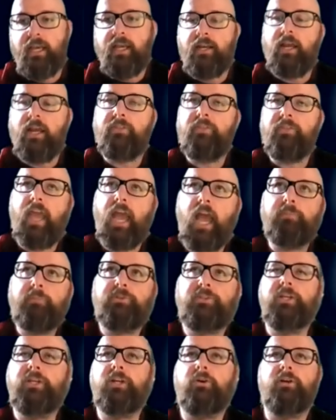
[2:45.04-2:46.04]
Now, the app
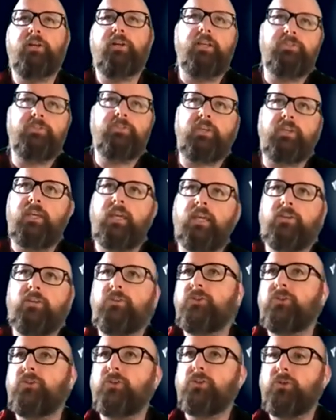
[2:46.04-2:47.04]
secret is akin
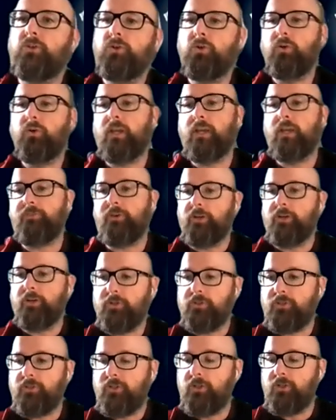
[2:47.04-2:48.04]
to, if you're
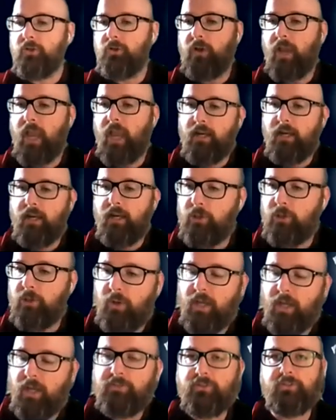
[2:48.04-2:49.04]
used to
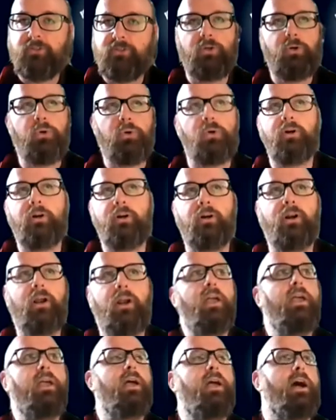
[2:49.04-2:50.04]
AWS or
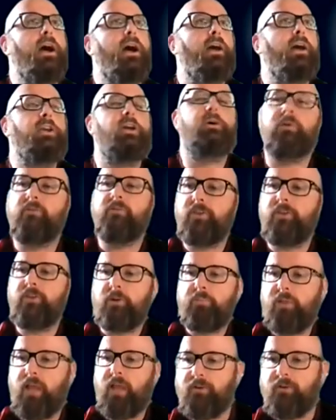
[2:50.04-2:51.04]
a number of other
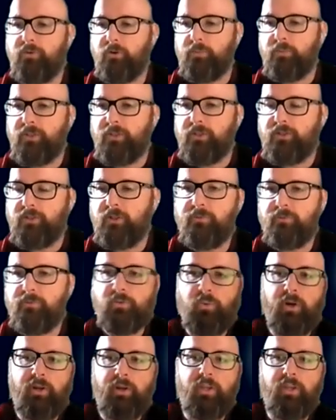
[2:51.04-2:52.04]
platform systems
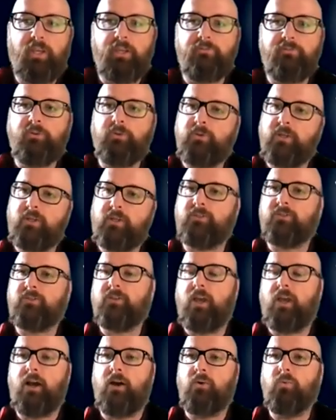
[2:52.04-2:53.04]
where they give you this
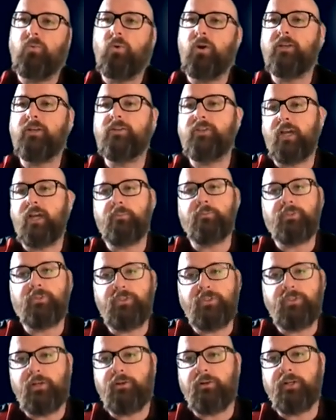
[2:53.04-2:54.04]
one-time
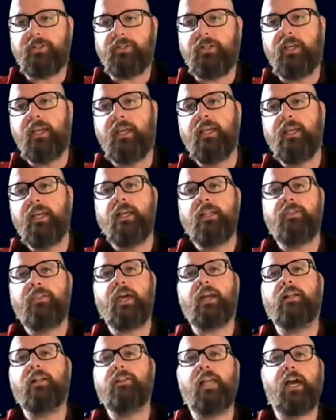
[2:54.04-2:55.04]
secret
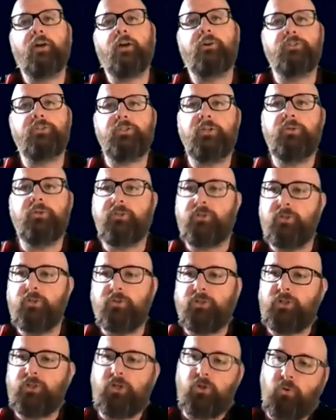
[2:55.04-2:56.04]
that allows you to
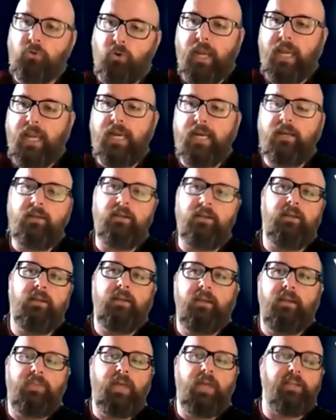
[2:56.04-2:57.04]
trade
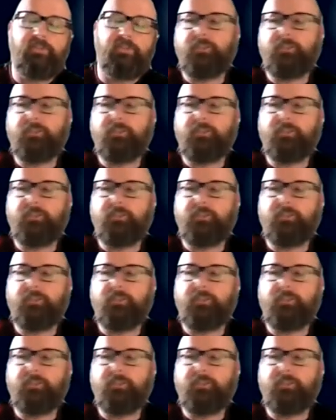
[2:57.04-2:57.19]
that